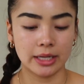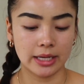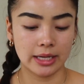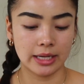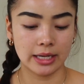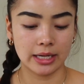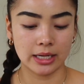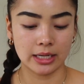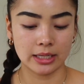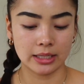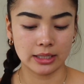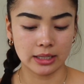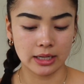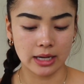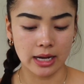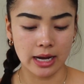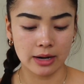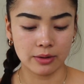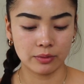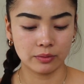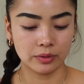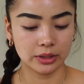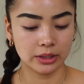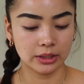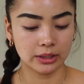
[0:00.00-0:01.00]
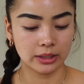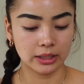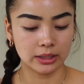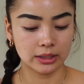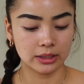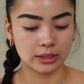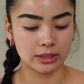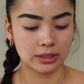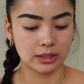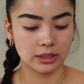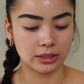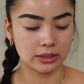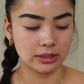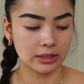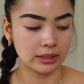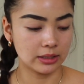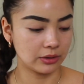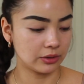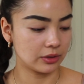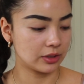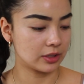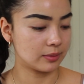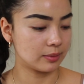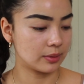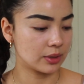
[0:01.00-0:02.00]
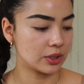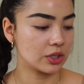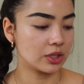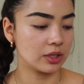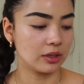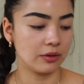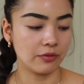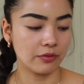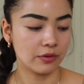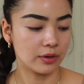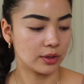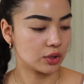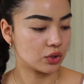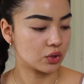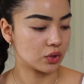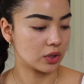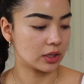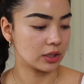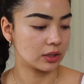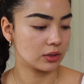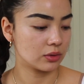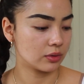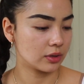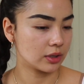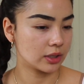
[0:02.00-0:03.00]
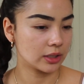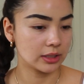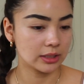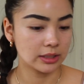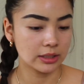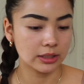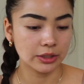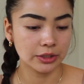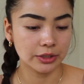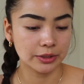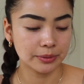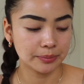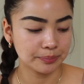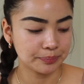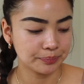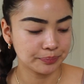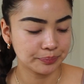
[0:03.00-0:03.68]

and I really like this concealer, especially for a drugstore concealer.